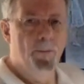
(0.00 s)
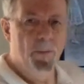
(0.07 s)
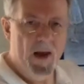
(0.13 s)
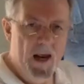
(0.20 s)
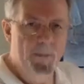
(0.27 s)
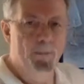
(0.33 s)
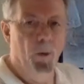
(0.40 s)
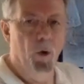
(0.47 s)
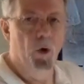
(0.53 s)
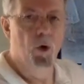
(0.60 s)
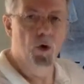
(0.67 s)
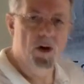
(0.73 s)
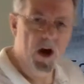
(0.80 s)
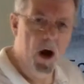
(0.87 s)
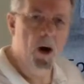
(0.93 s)
people
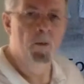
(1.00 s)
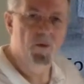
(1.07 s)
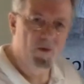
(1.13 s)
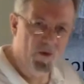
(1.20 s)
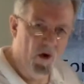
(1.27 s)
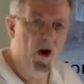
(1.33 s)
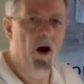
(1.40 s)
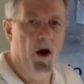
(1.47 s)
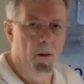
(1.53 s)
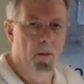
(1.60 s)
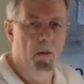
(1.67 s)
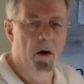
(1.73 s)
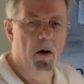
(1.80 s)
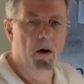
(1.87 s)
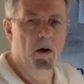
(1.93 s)
who come
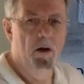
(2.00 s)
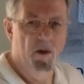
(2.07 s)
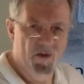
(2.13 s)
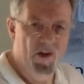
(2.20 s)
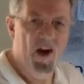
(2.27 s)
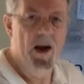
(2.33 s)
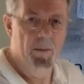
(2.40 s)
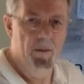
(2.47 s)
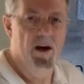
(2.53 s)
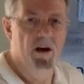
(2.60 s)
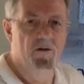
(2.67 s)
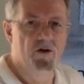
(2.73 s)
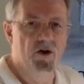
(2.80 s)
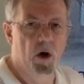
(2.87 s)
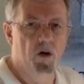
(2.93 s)
from the
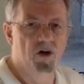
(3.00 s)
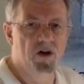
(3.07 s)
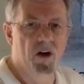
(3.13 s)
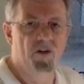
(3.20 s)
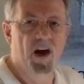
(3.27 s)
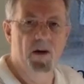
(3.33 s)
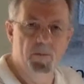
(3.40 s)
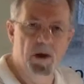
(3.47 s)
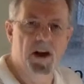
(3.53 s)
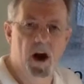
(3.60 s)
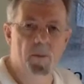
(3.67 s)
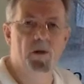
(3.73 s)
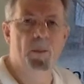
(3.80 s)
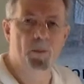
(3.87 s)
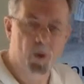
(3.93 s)
family of Joseph have
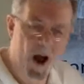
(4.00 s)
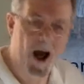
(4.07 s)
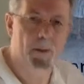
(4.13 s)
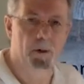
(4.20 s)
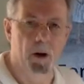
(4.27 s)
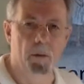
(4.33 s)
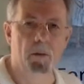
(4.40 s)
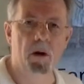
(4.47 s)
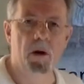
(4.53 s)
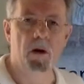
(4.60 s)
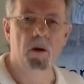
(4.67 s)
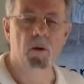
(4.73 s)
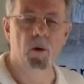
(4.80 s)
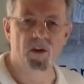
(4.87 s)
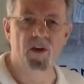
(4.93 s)
become the problem
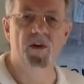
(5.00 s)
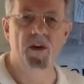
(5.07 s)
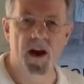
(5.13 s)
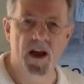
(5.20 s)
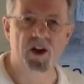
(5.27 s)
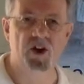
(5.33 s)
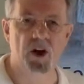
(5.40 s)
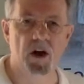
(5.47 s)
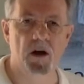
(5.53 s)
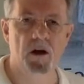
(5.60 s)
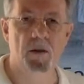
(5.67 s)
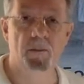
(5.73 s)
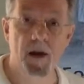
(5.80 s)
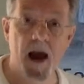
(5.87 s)
within the nation.